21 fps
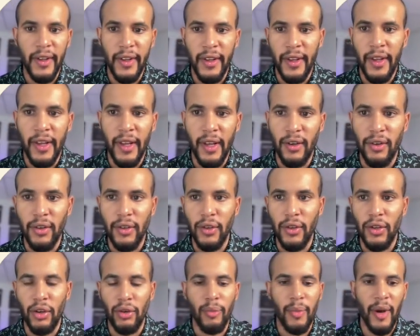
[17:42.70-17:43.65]
And
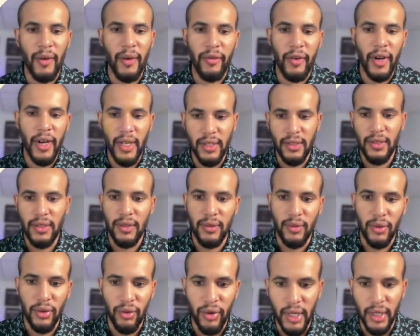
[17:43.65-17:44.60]
New Bedford has
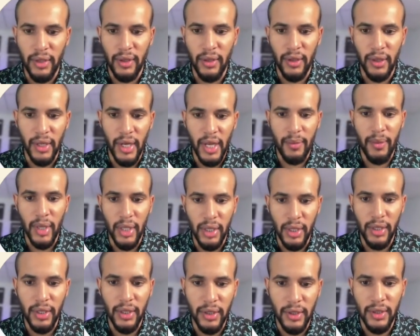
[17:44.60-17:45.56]
great
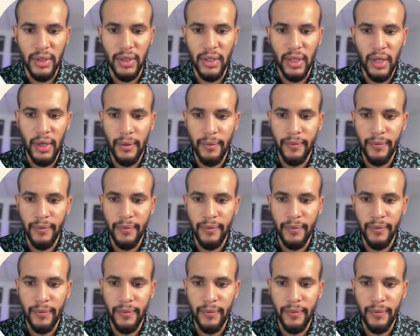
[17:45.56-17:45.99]
neighborhoods,